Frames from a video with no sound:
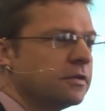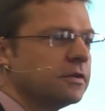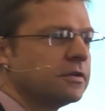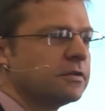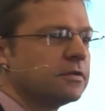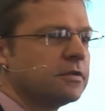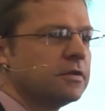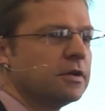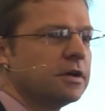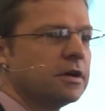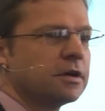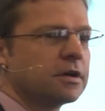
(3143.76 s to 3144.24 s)

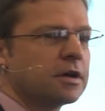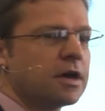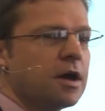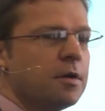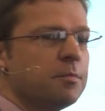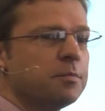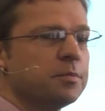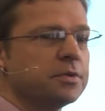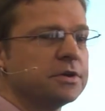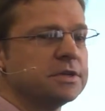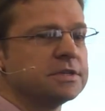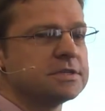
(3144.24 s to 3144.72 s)
that uh,
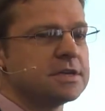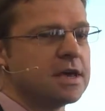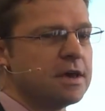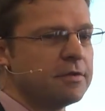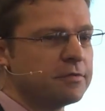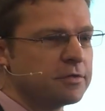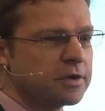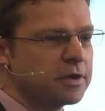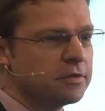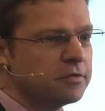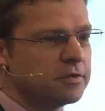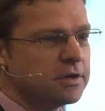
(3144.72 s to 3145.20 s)
companies
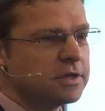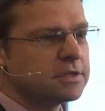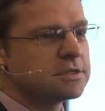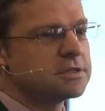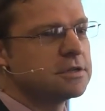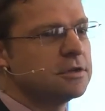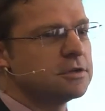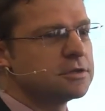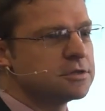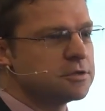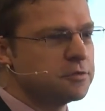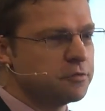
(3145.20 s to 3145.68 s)
have given
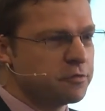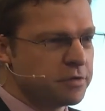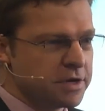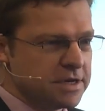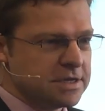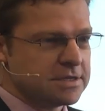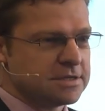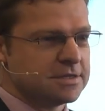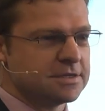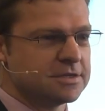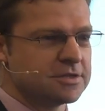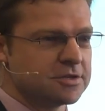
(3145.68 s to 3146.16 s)
us lots of
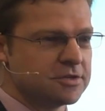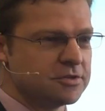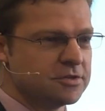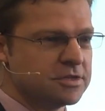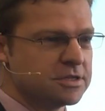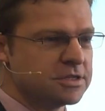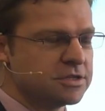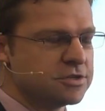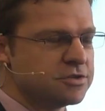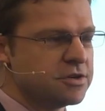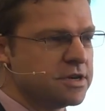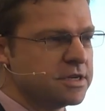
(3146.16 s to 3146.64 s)
reasons to
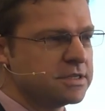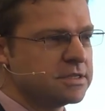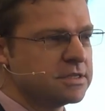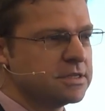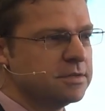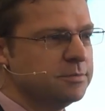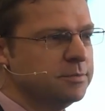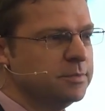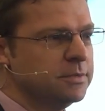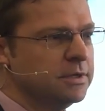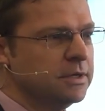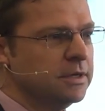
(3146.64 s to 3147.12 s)

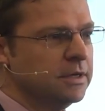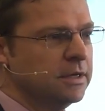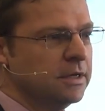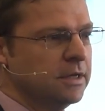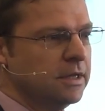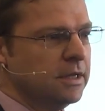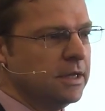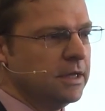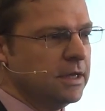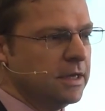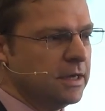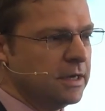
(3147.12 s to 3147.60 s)
distrust them.
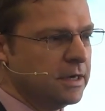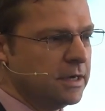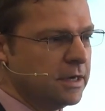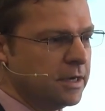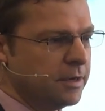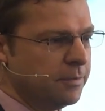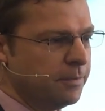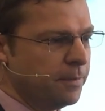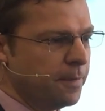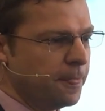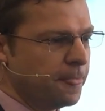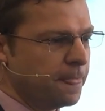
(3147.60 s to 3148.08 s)

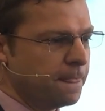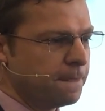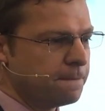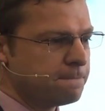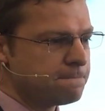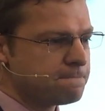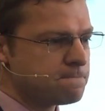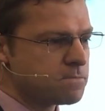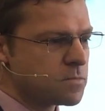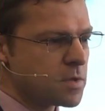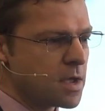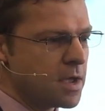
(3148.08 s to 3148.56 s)

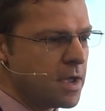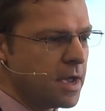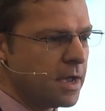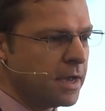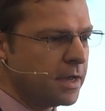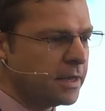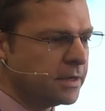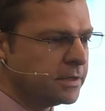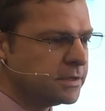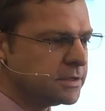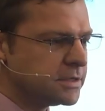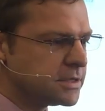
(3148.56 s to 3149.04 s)
Um,
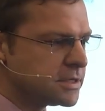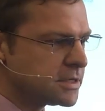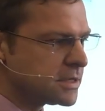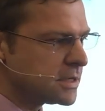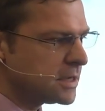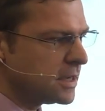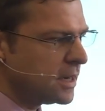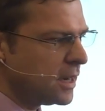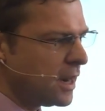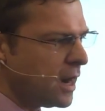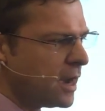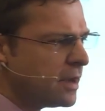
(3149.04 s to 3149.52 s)

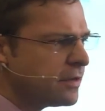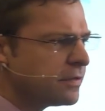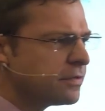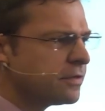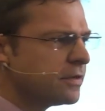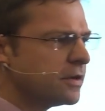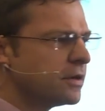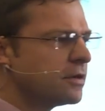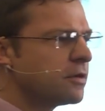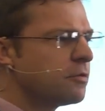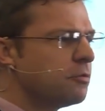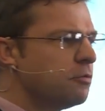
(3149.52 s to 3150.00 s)
and I
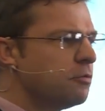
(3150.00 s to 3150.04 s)
think